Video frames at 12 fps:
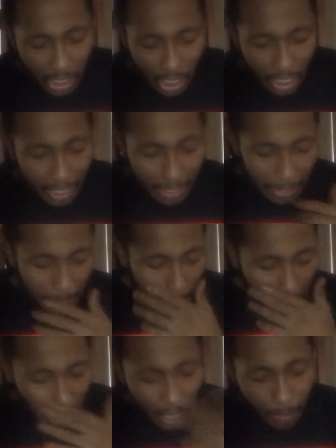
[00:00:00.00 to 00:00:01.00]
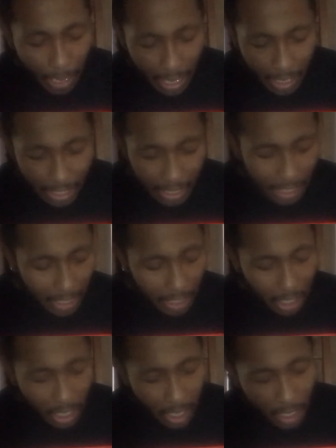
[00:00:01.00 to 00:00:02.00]
He's looking good, man. He's
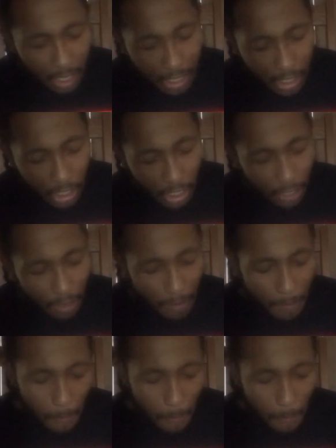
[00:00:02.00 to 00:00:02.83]
looking good this year.